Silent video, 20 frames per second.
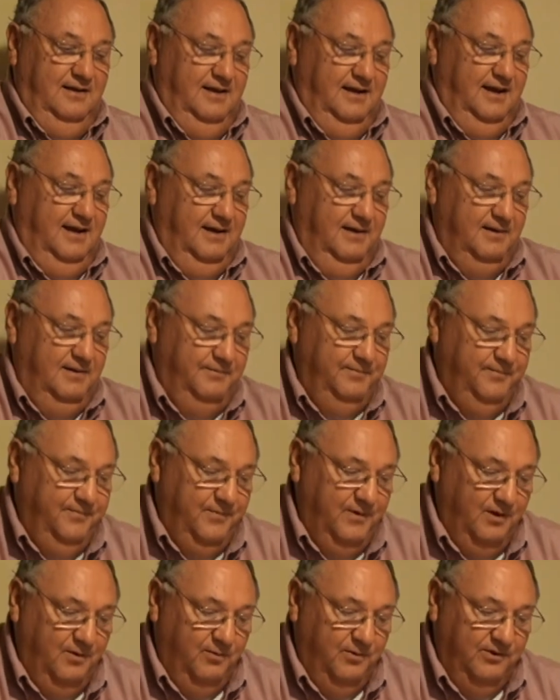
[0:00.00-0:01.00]
uh
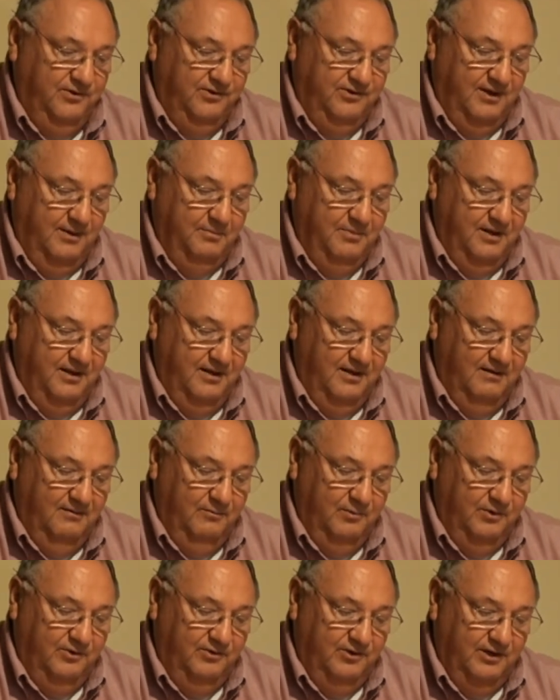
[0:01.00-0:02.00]
was something that
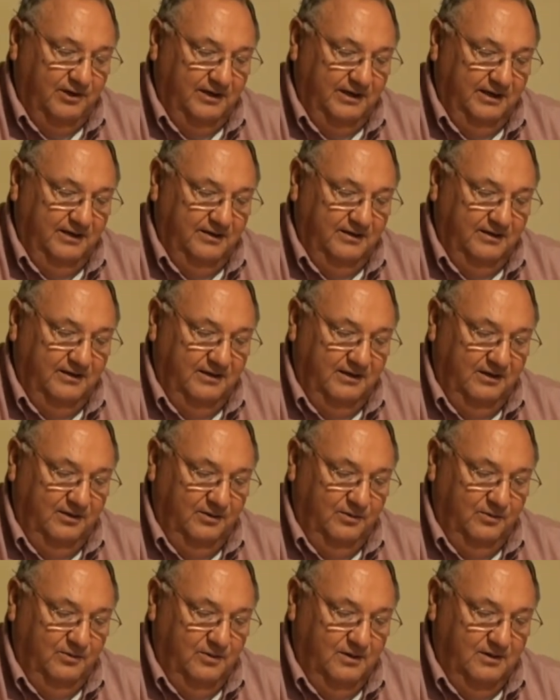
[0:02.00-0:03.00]
was really good to
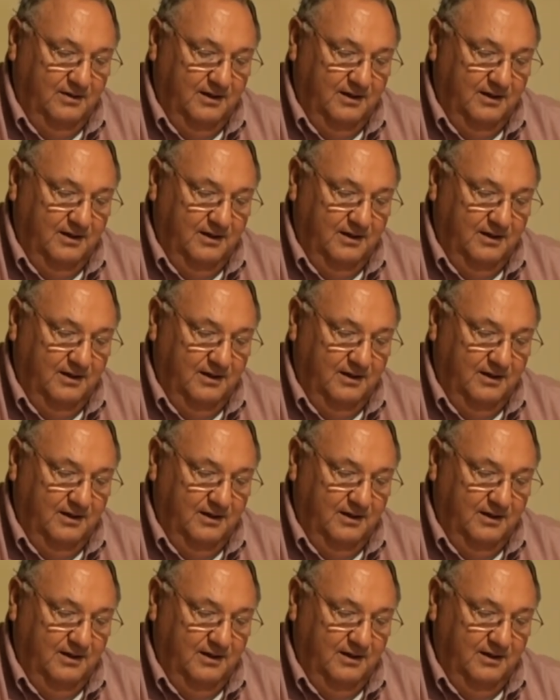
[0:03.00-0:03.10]
do.